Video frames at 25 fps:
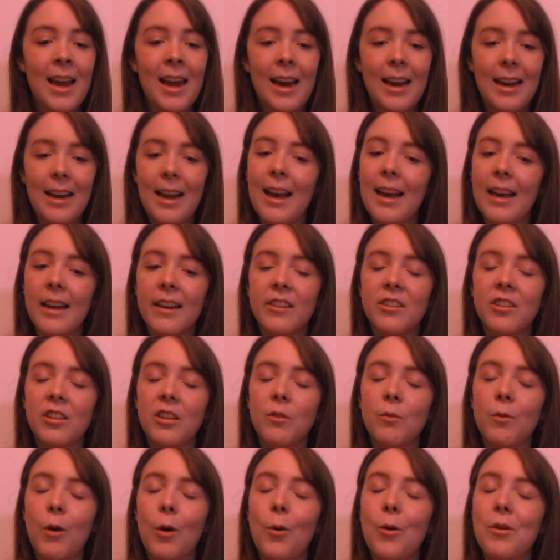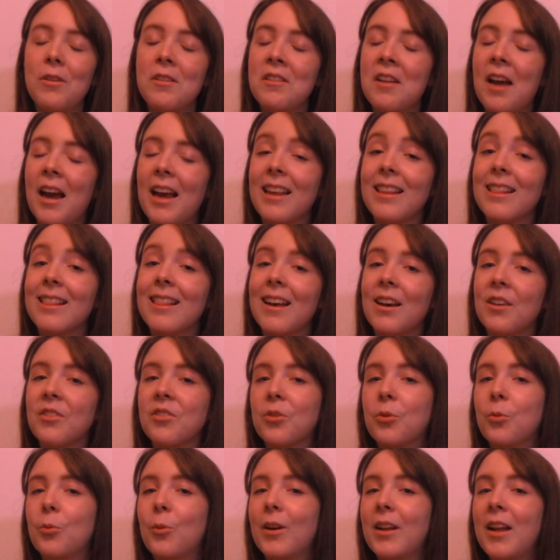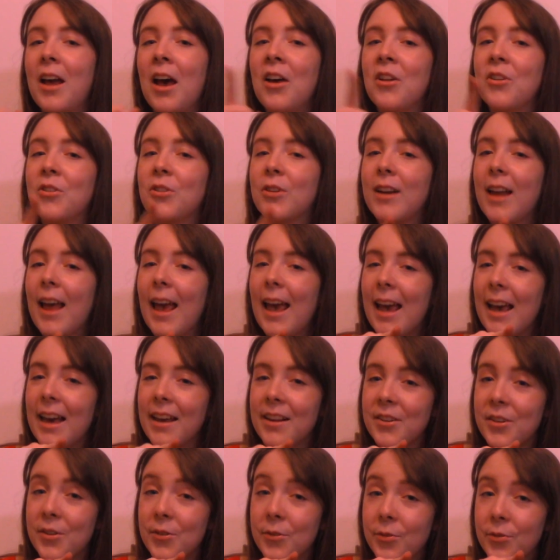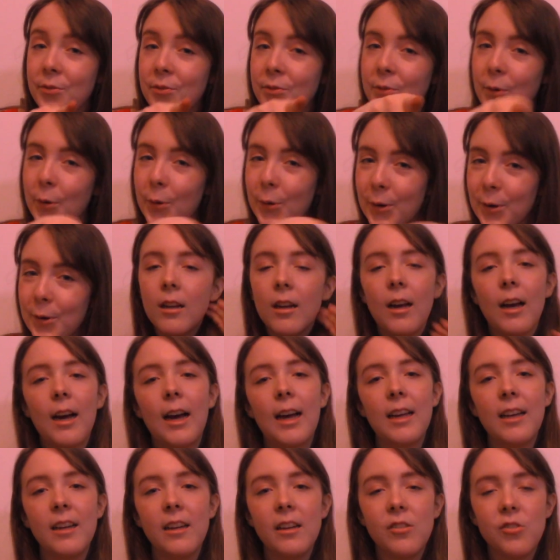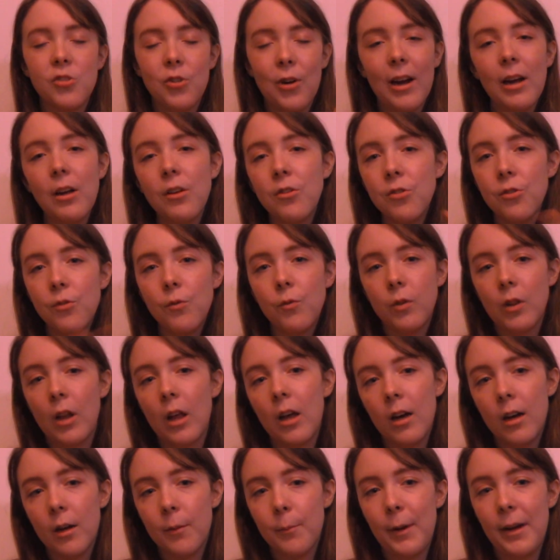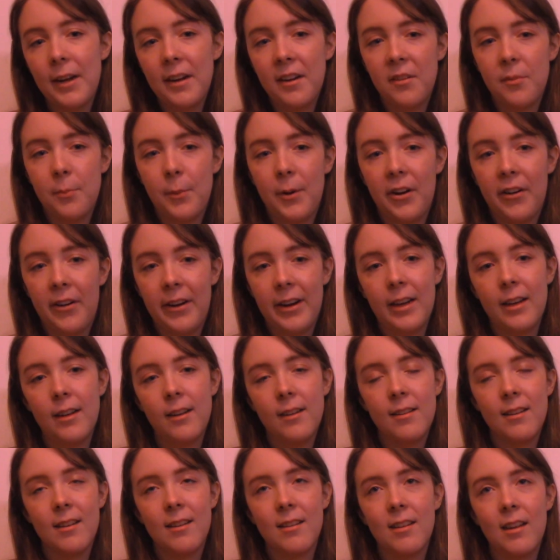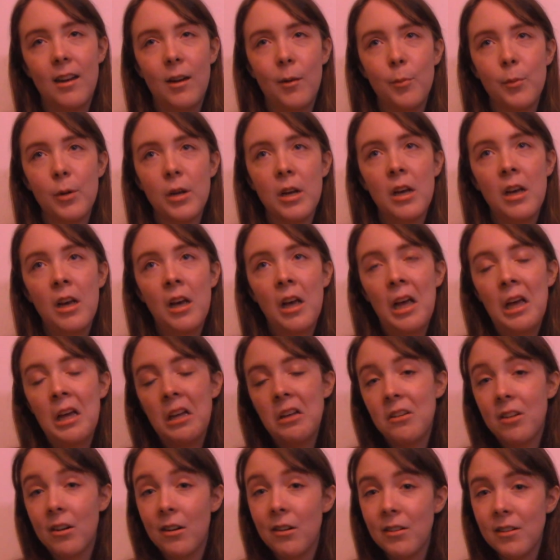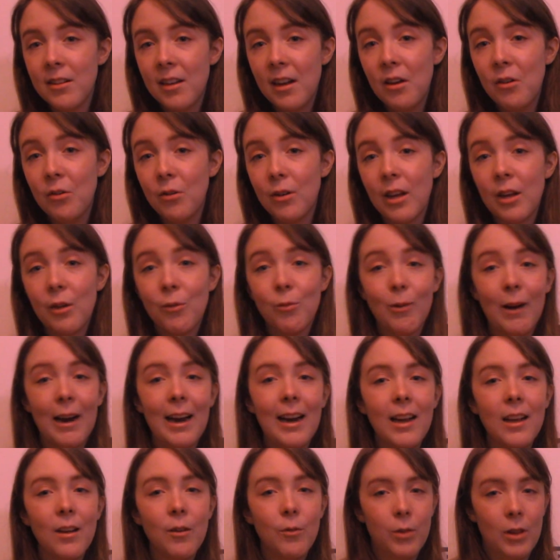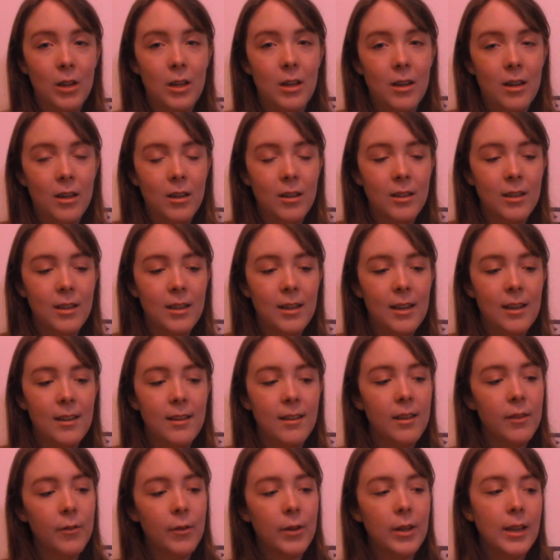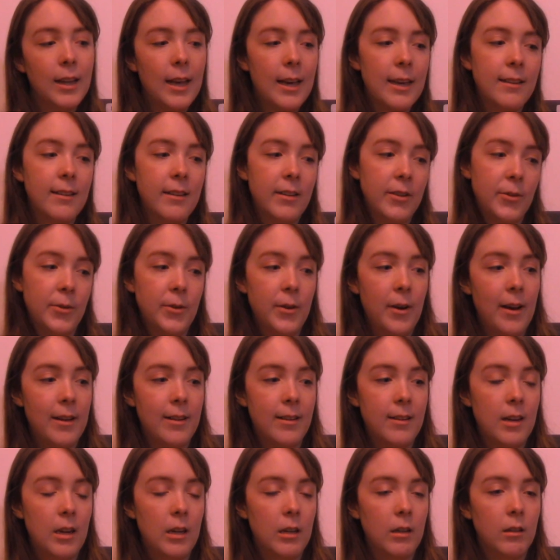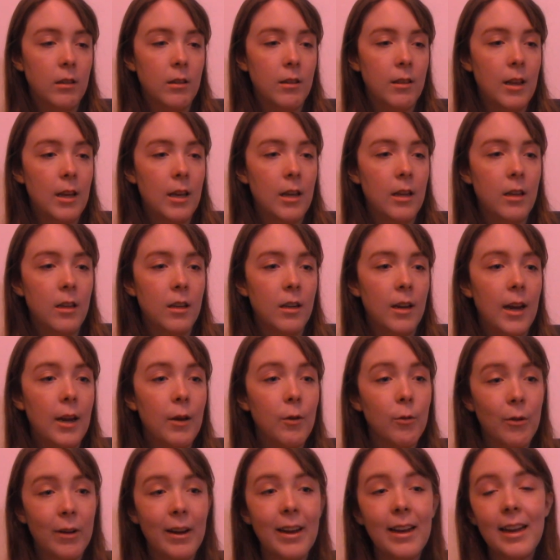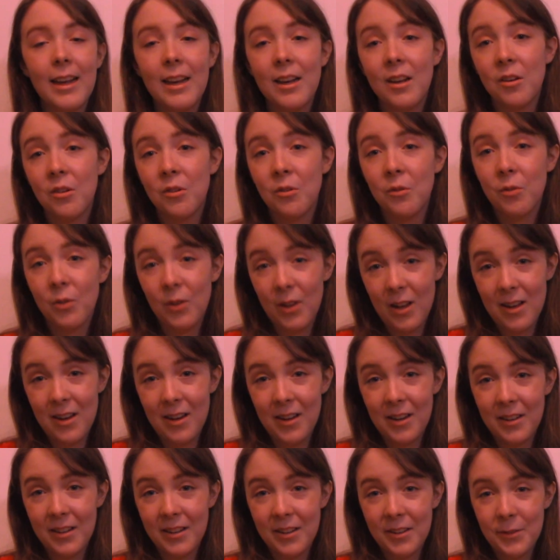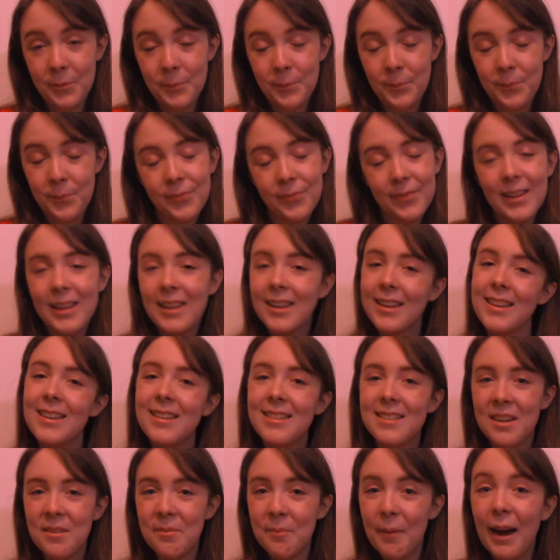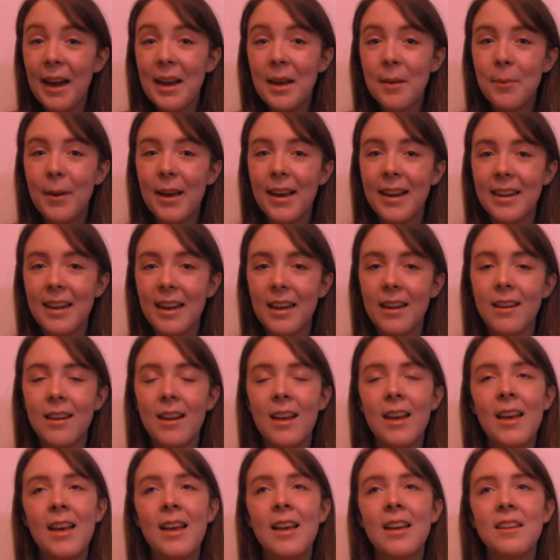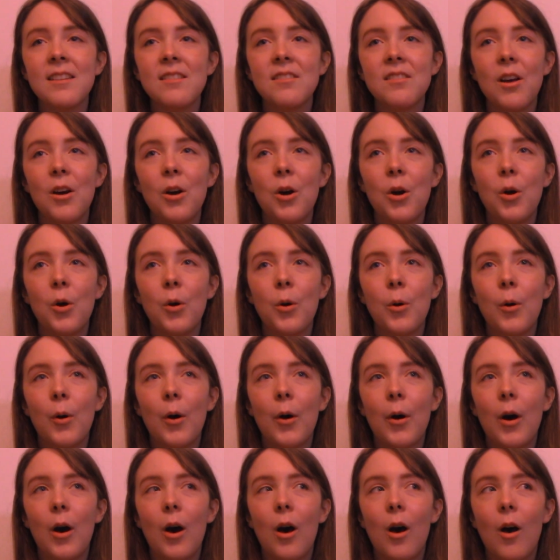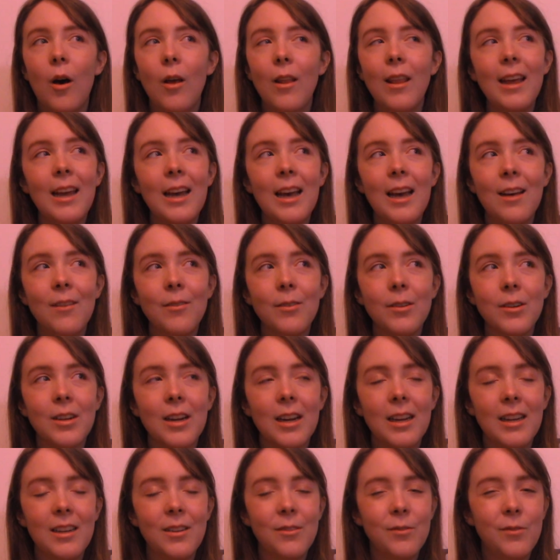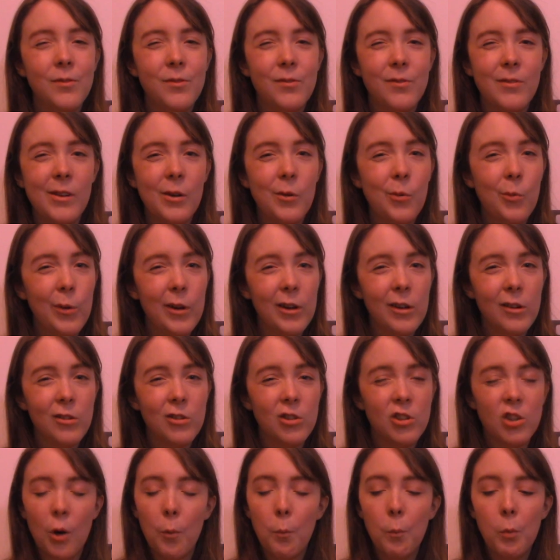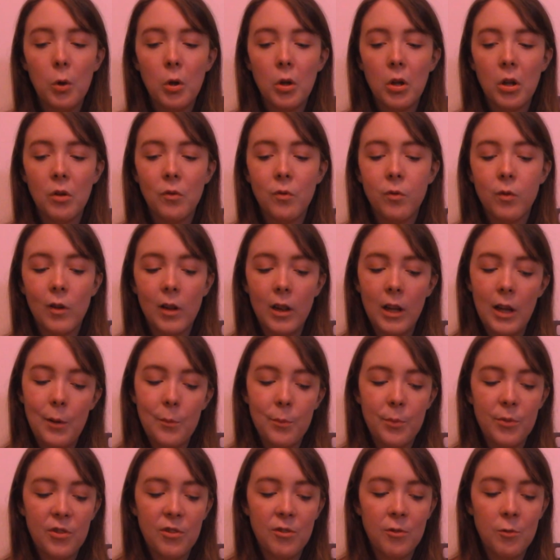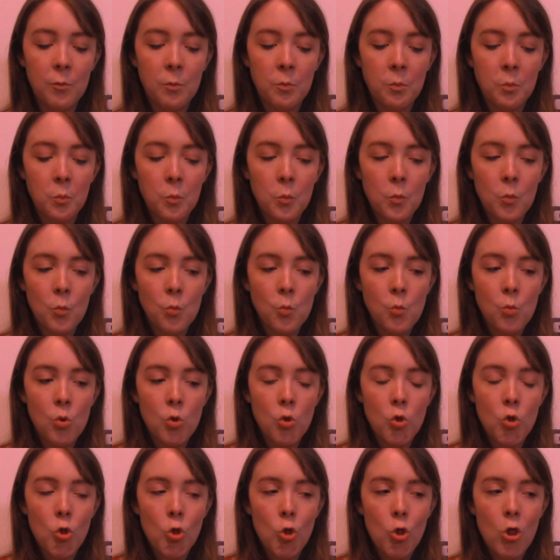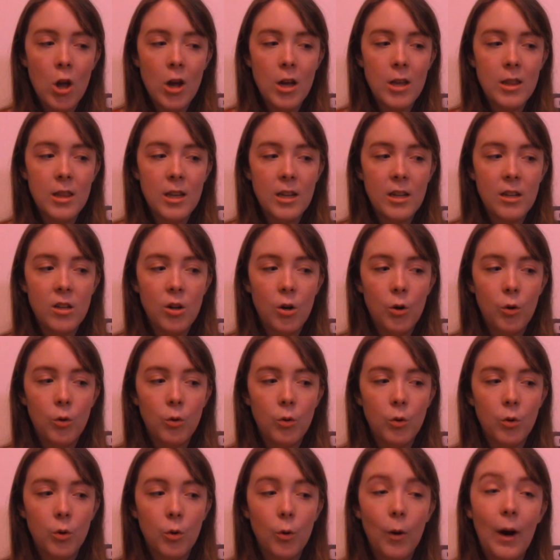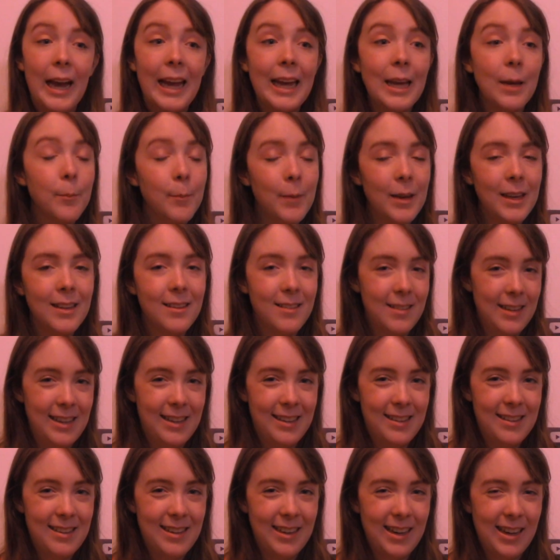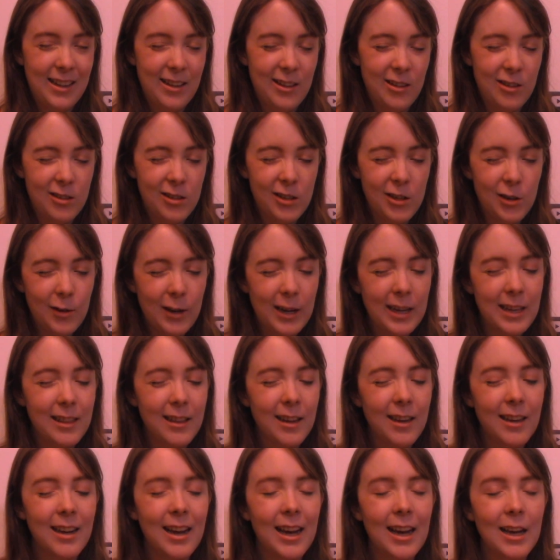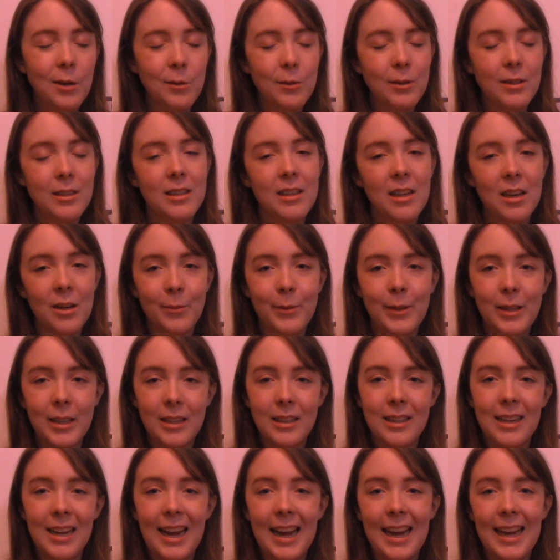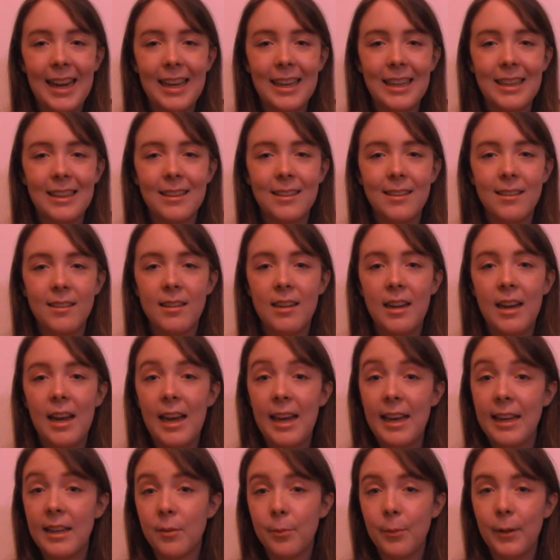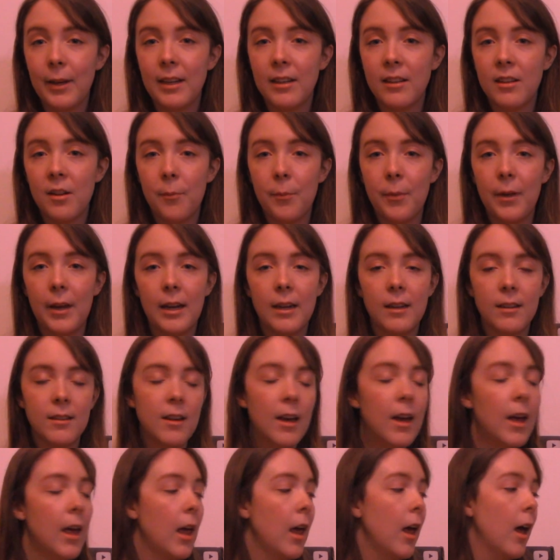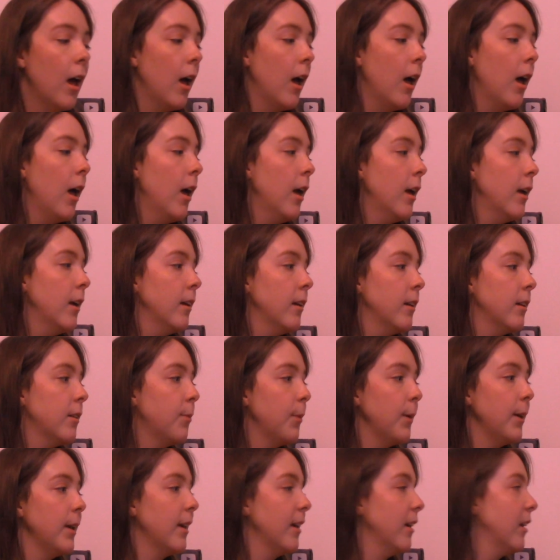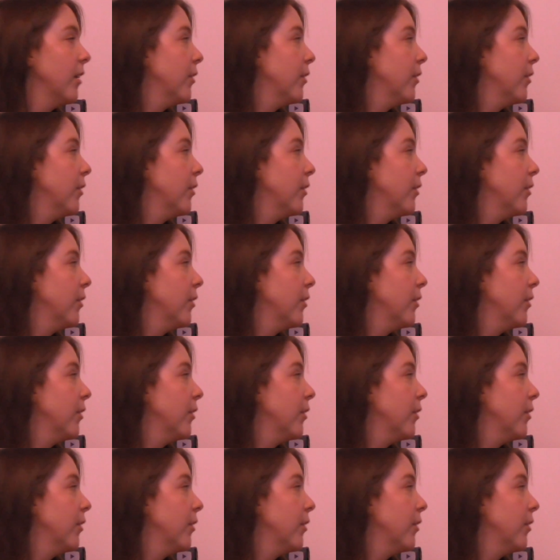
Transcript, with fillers: and I actually wrote 9,104. I tried to vlog my experience except turns out a writing vlog is even less interesting than a reading vlog, at least in my opinion. So all I have are kind of a weird jumble of clips that don't quite make sense together. So I thought I would come in and explain some things. Speaking